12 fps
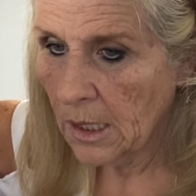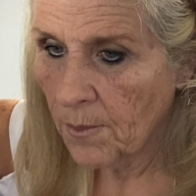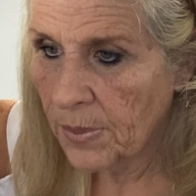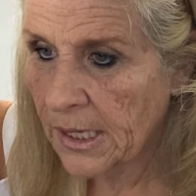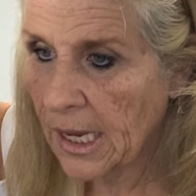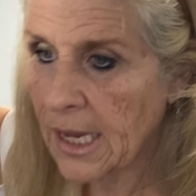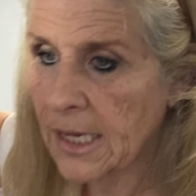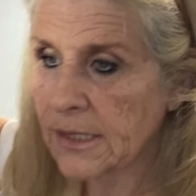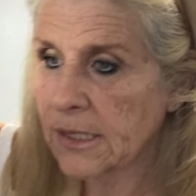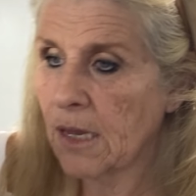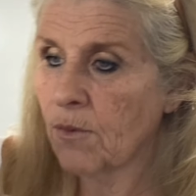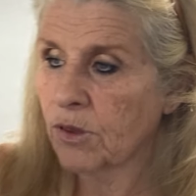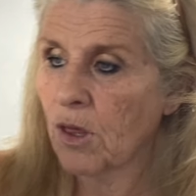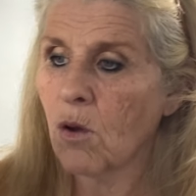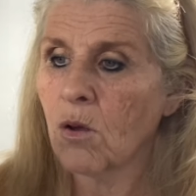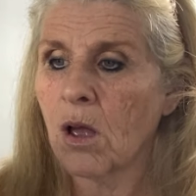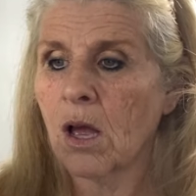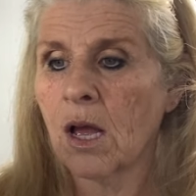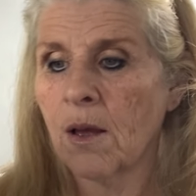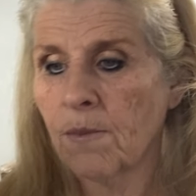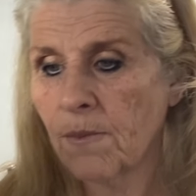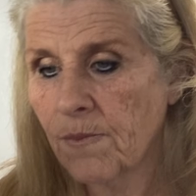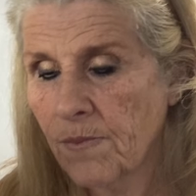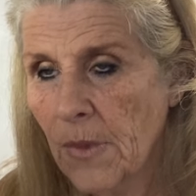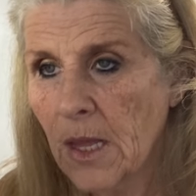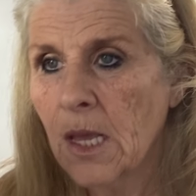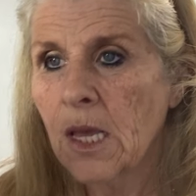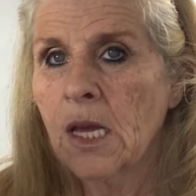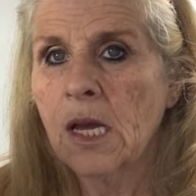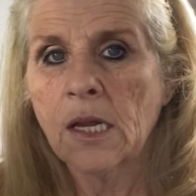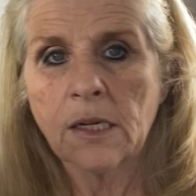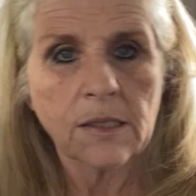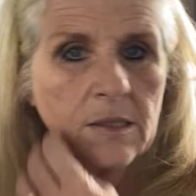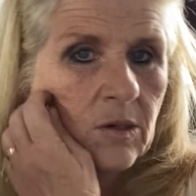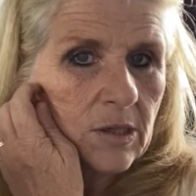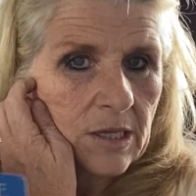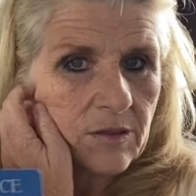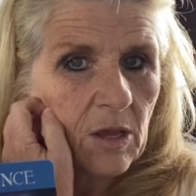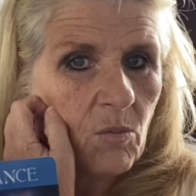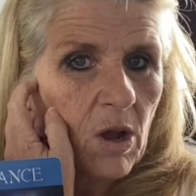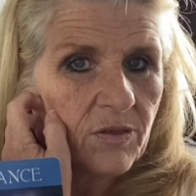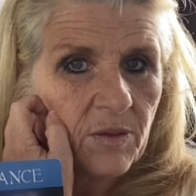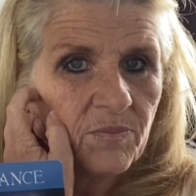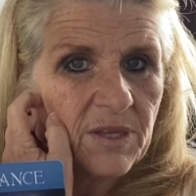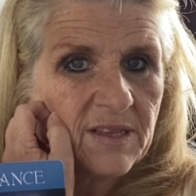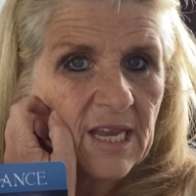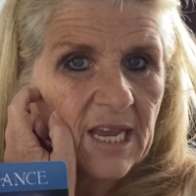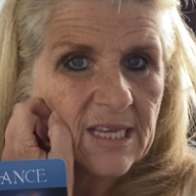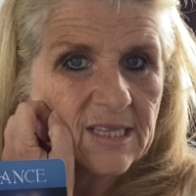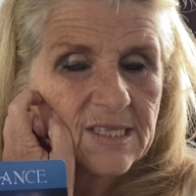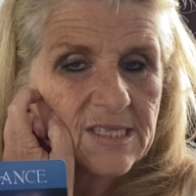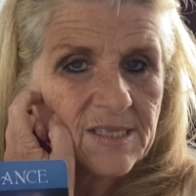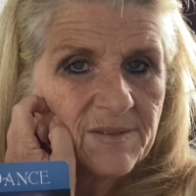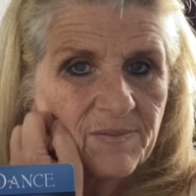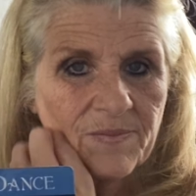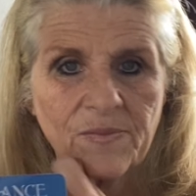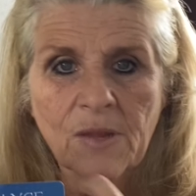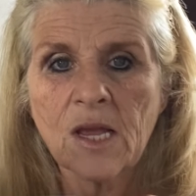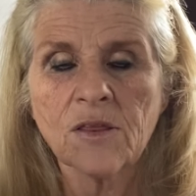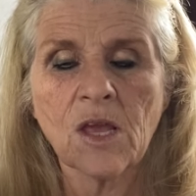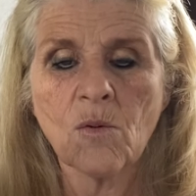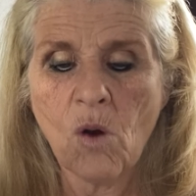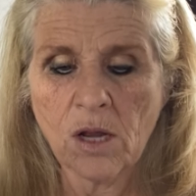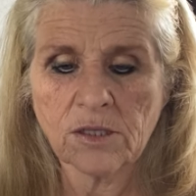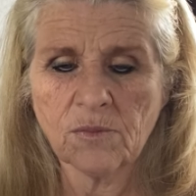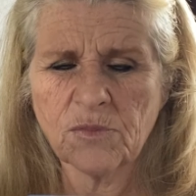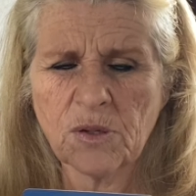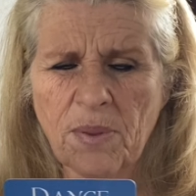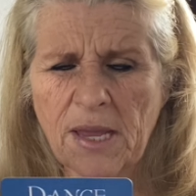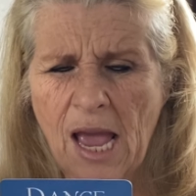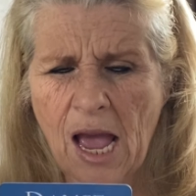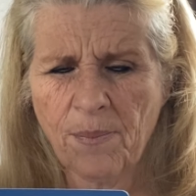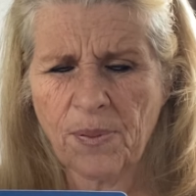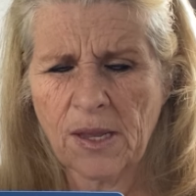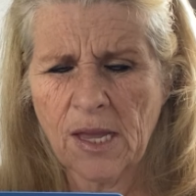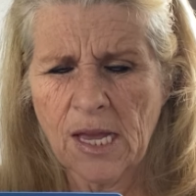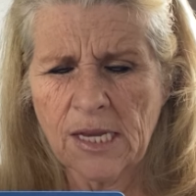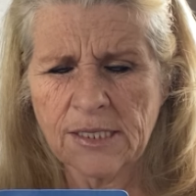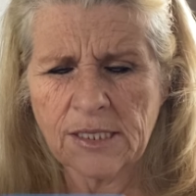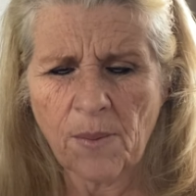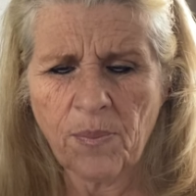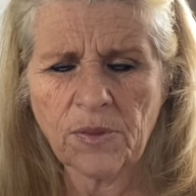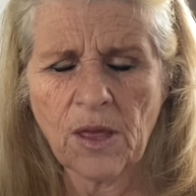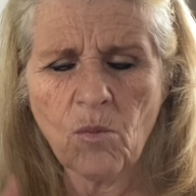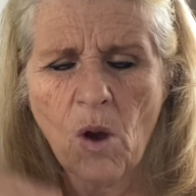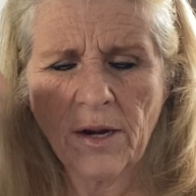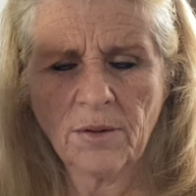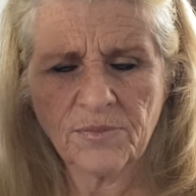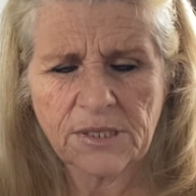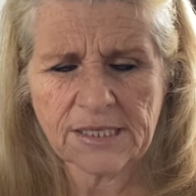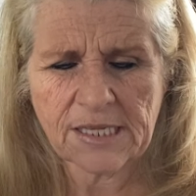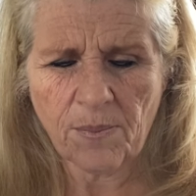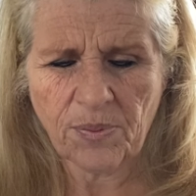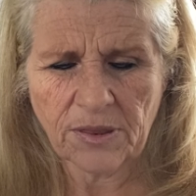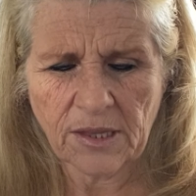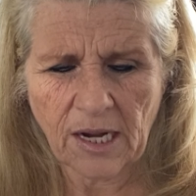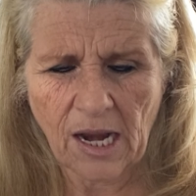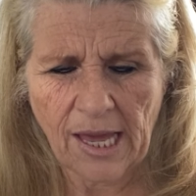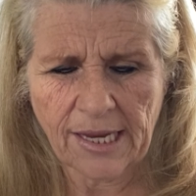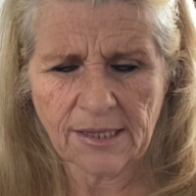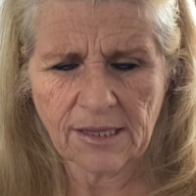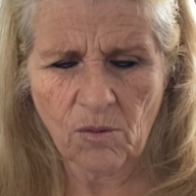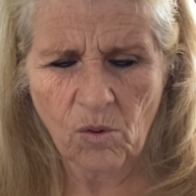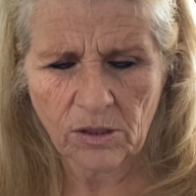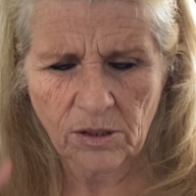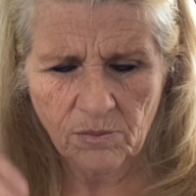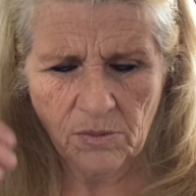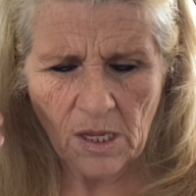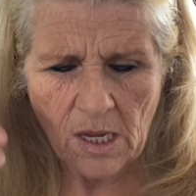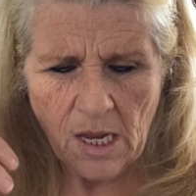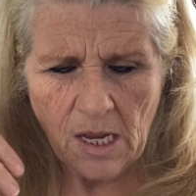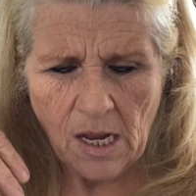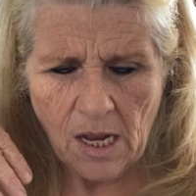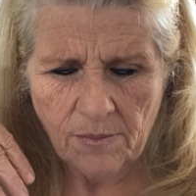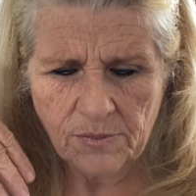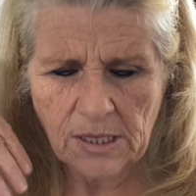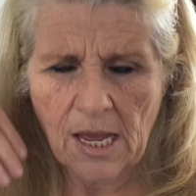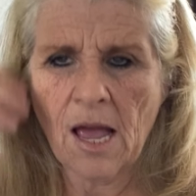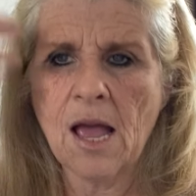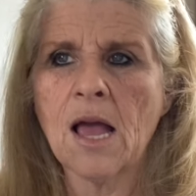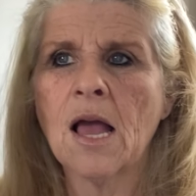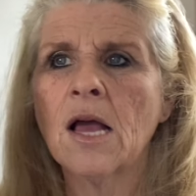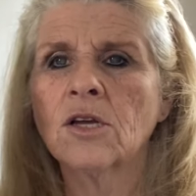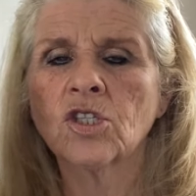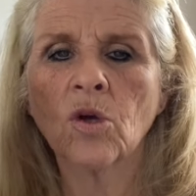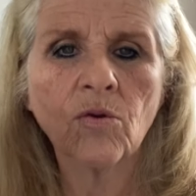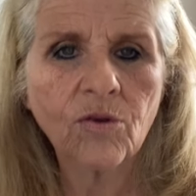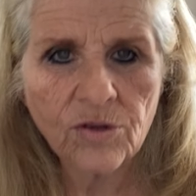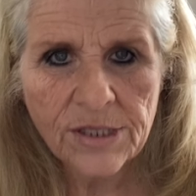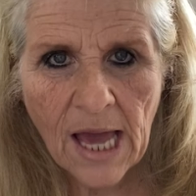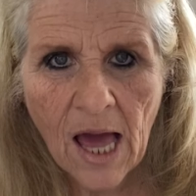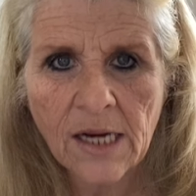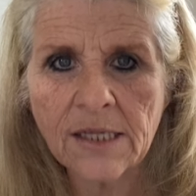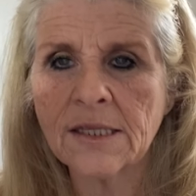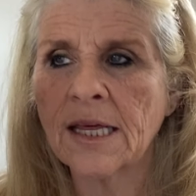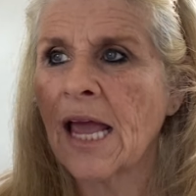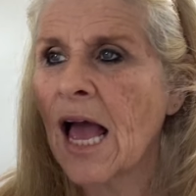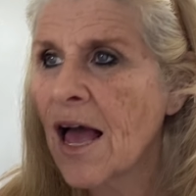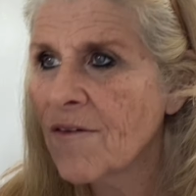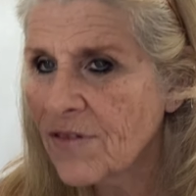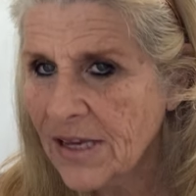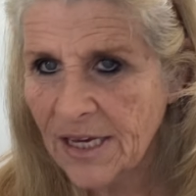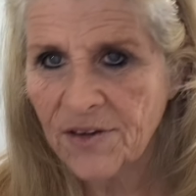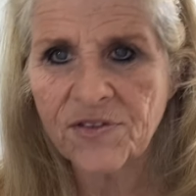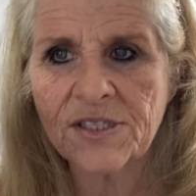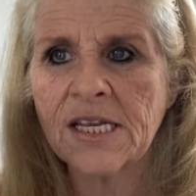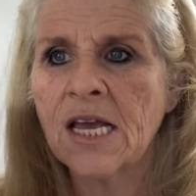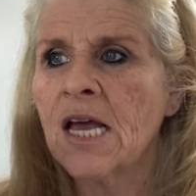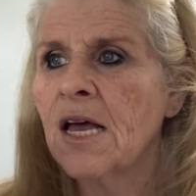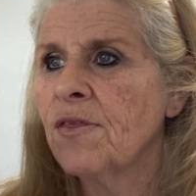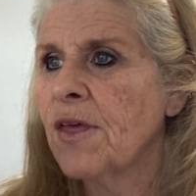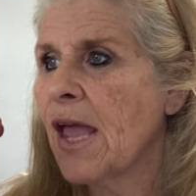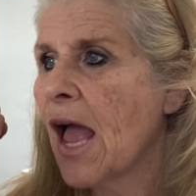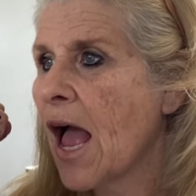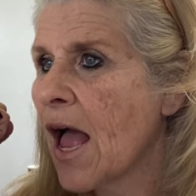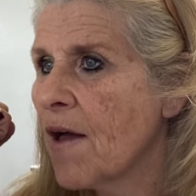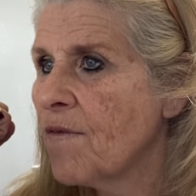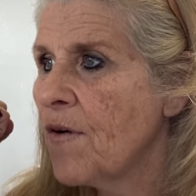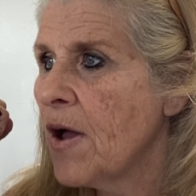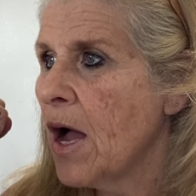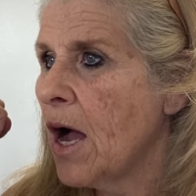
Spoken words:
because without, they want them to dance. They want them to be happy. They want them to step into the light. They want them to show their talent. They have gifts. They have